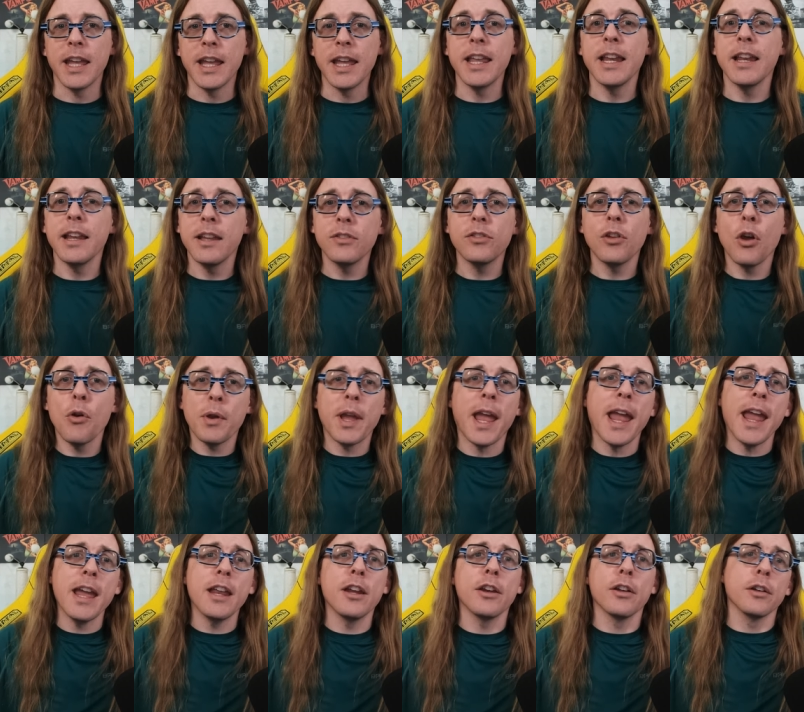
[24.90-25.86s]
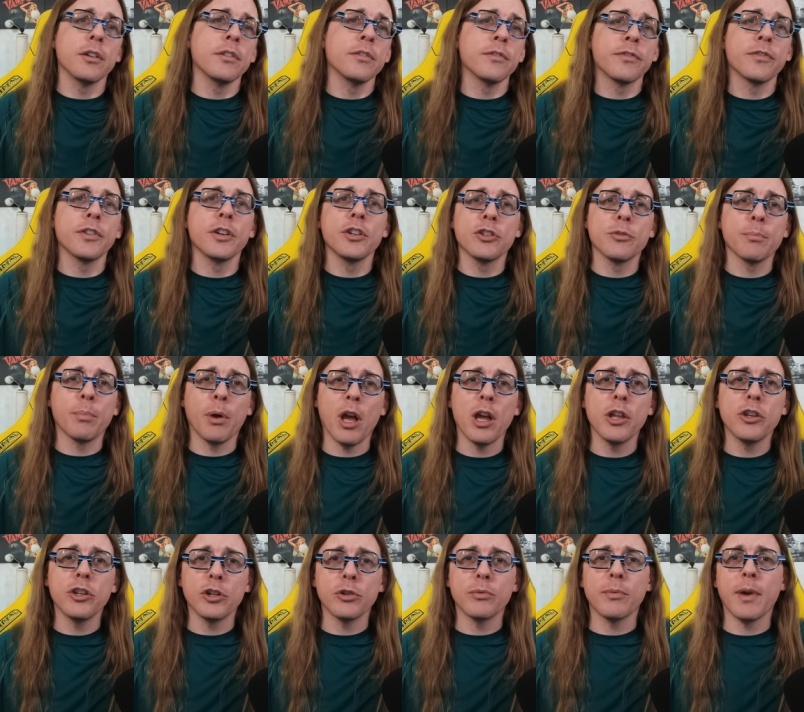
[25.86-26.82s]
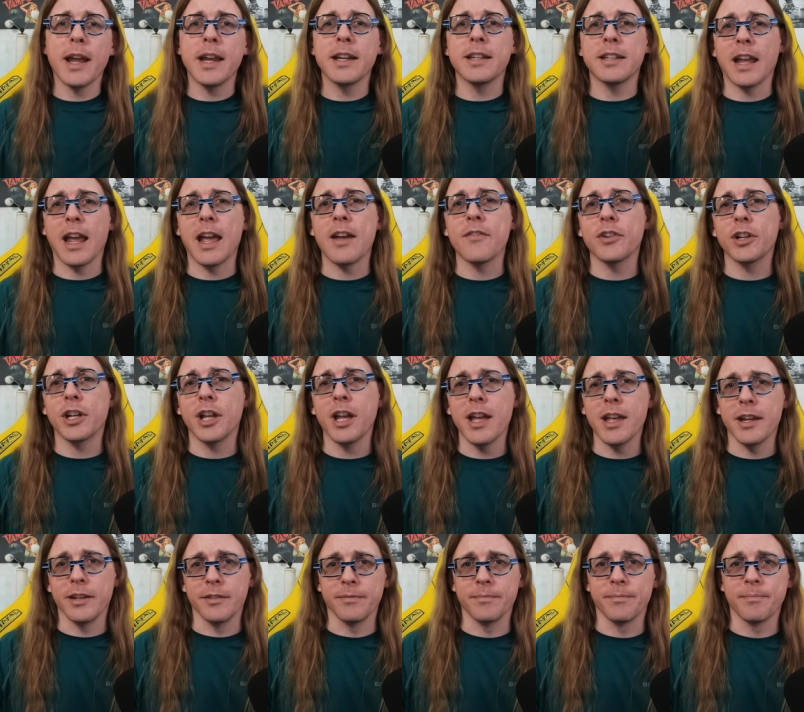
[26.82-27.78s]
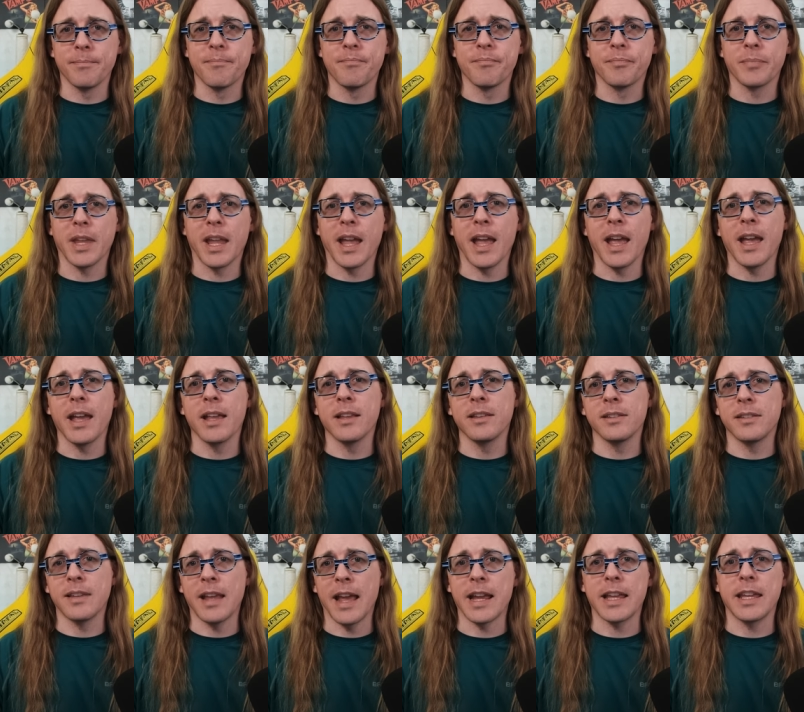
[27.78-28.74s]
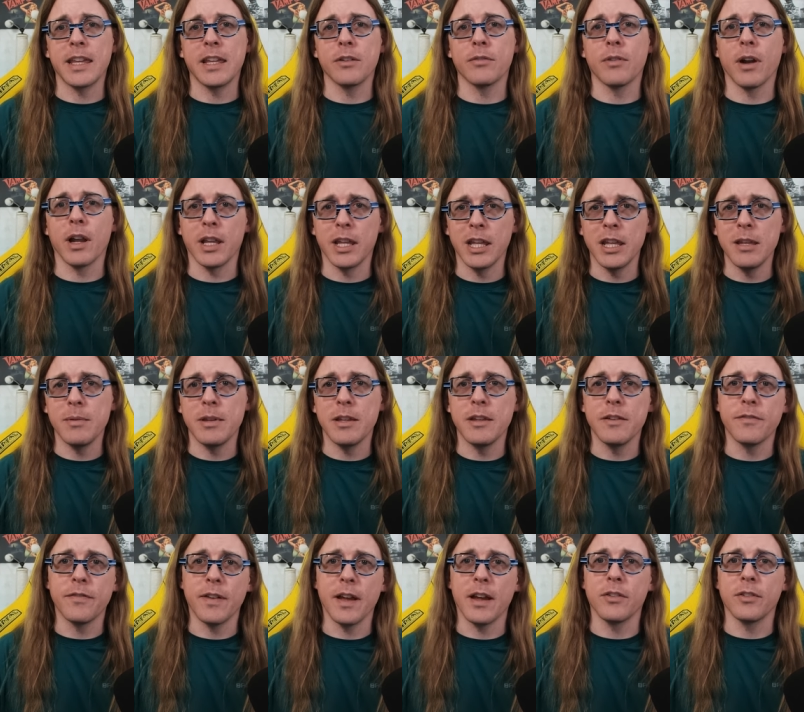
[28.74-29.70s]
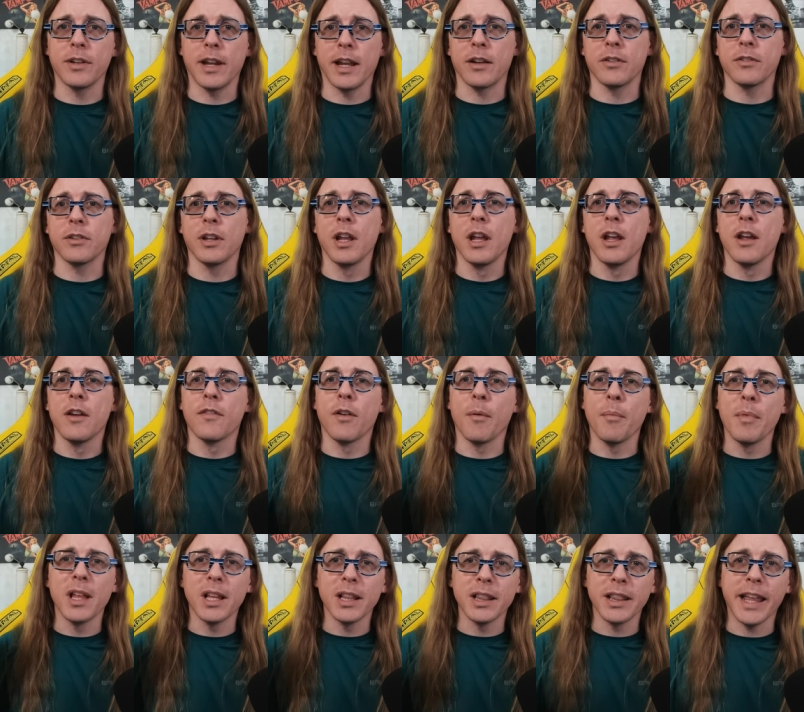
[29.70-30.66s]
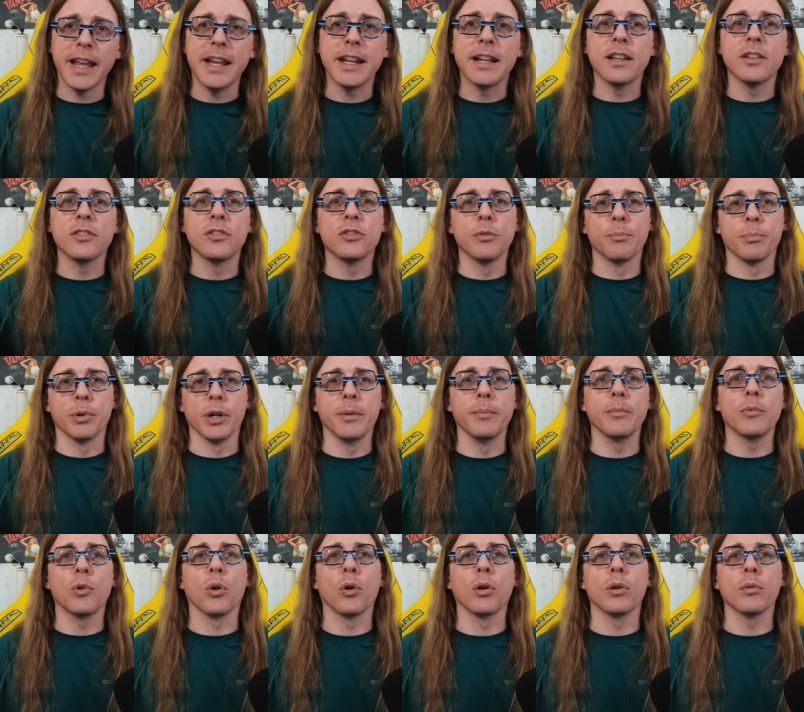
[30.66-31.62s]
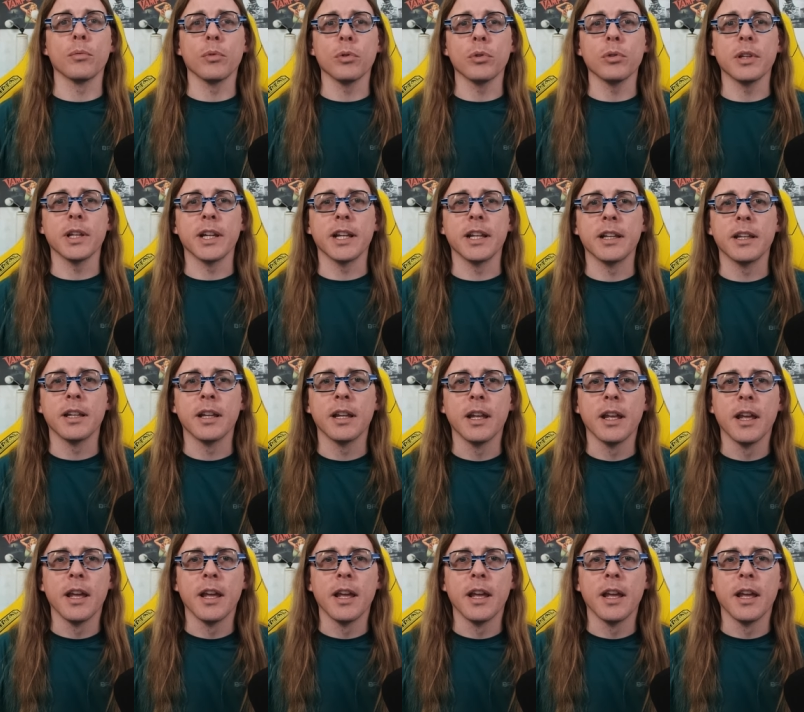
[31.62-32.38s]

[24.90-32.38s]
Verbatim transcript: it is okay to infringe upon your right to have a gun as Zackey Rahimi found out from the latest Supreme Court ruling.